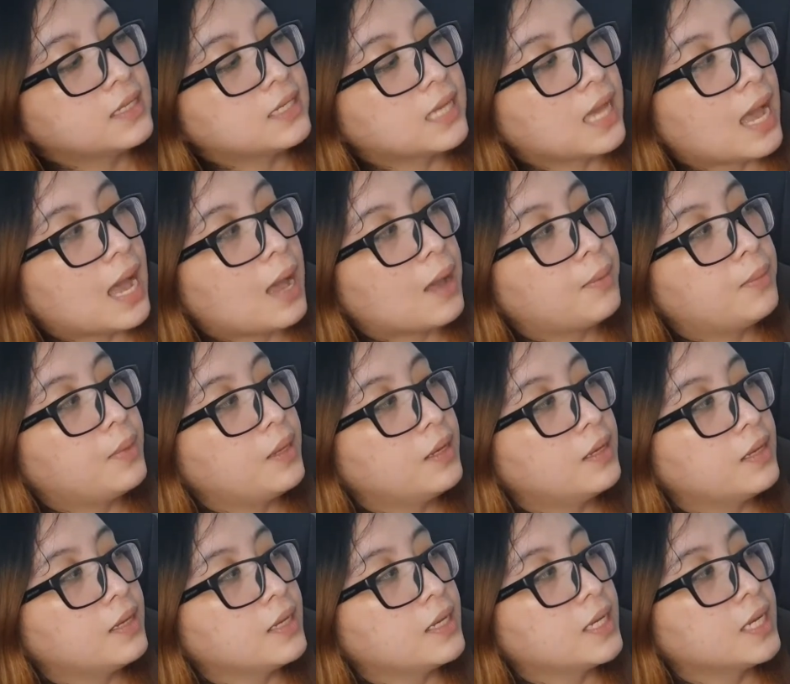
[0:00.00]
tab,
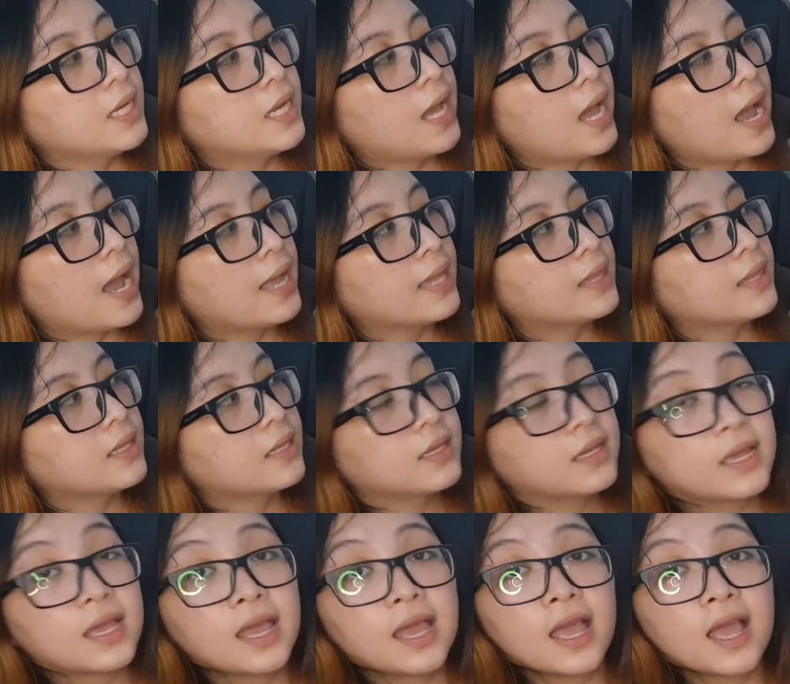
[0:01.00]
cat,
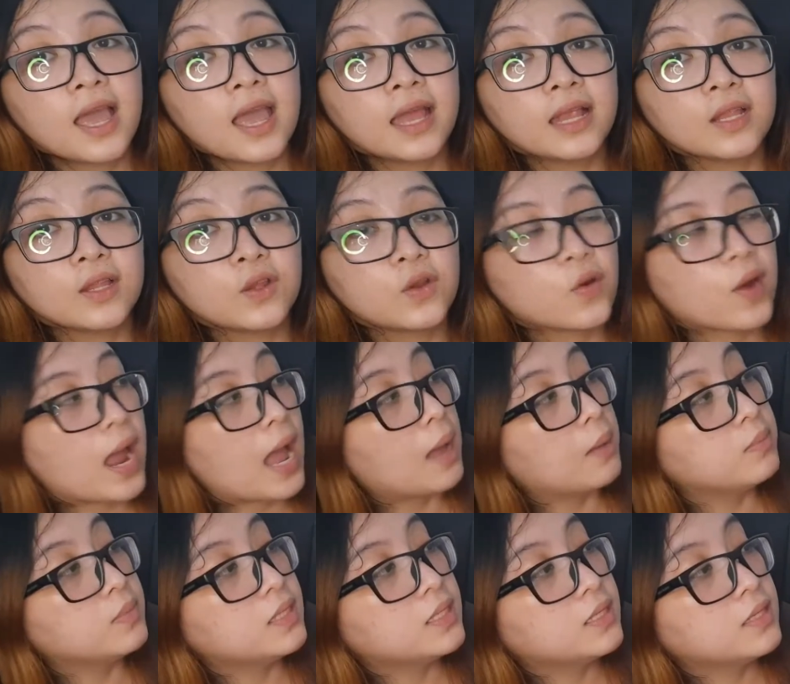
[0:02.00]
and
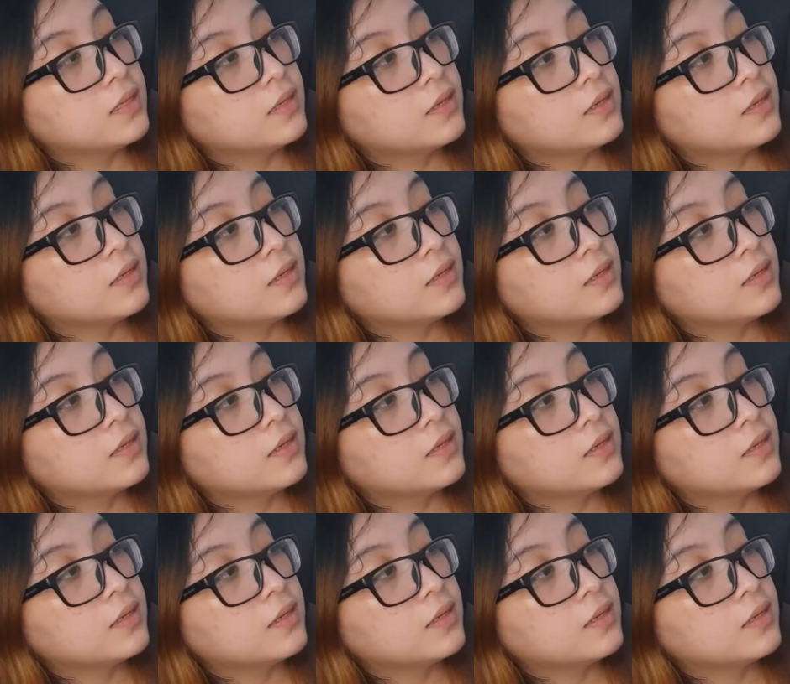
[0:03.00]
crabs.